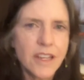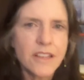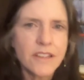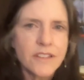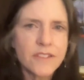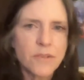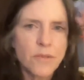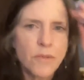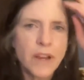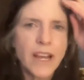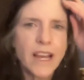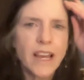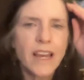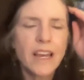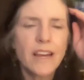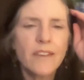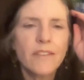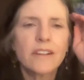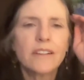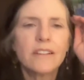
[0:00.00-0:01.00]
So when I
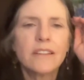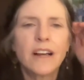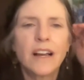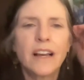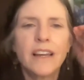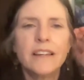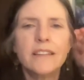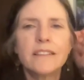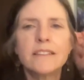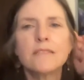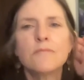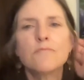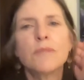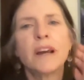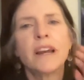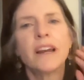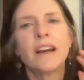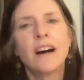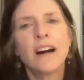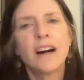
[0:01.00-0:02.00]
have a client in
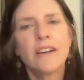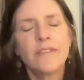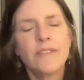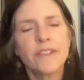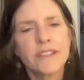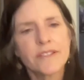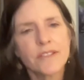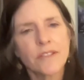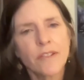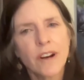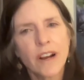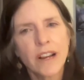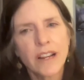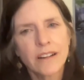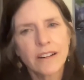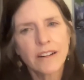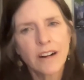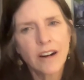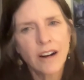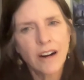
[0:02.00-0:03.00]
my office or on
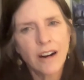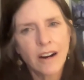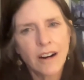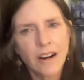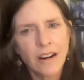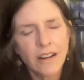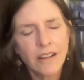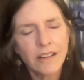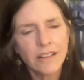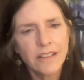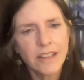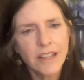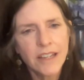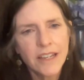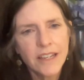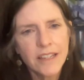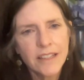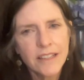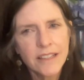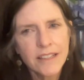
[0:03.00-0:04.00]
a call
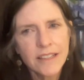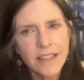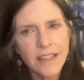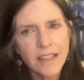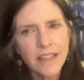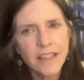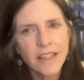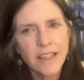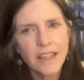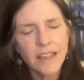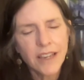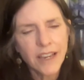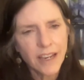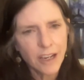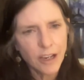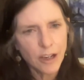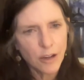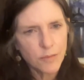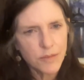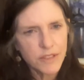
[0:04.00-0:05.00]
seeking
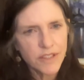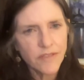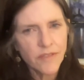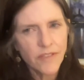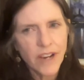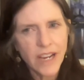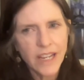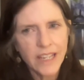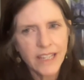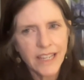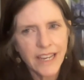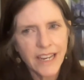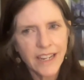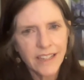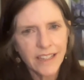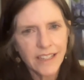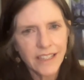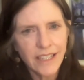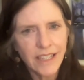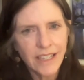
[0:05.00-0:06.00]
help to find
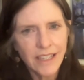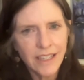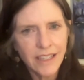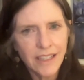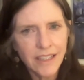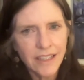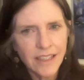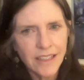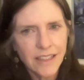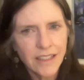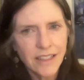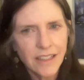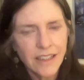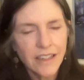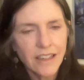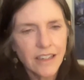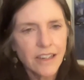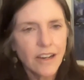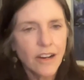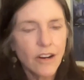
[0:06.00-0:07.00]
that key,
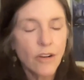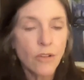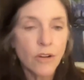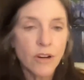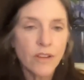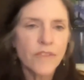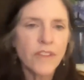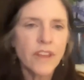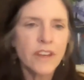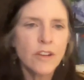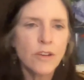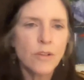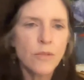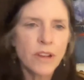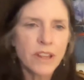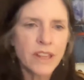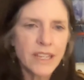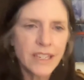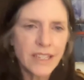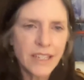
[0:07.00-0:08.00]
or if they know
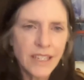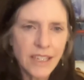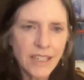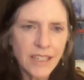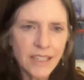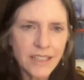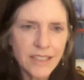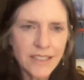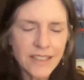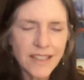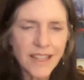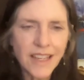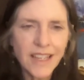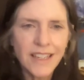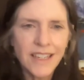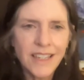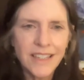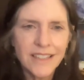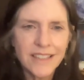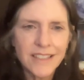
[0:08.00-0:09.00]
where the key is, they
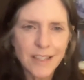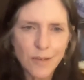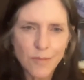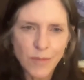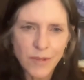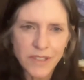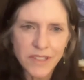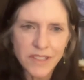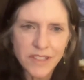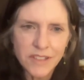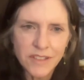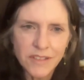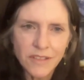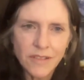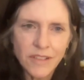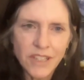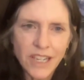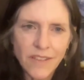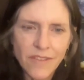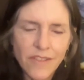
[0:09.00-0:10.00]
need someone
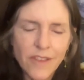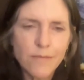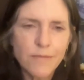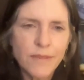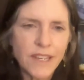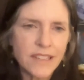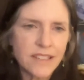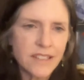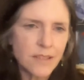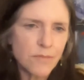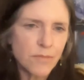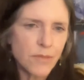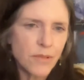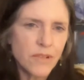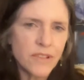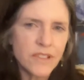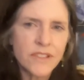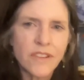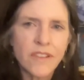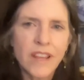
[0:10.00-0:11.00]
to give them that
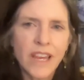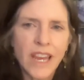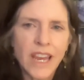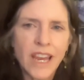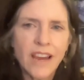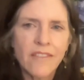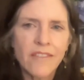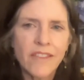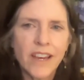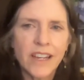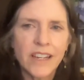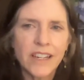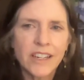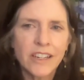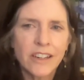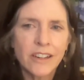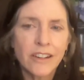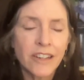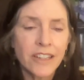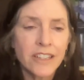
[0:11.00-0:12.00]
support so they have that
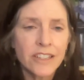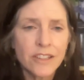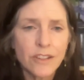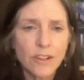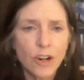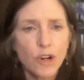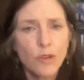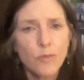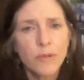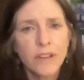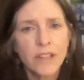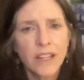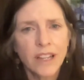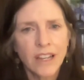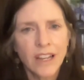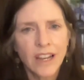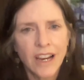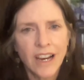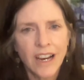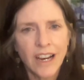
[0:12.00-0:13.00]
courage to open the
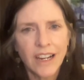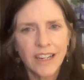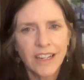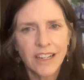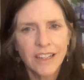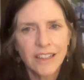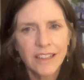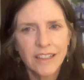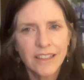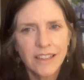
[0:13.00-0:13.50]
lock.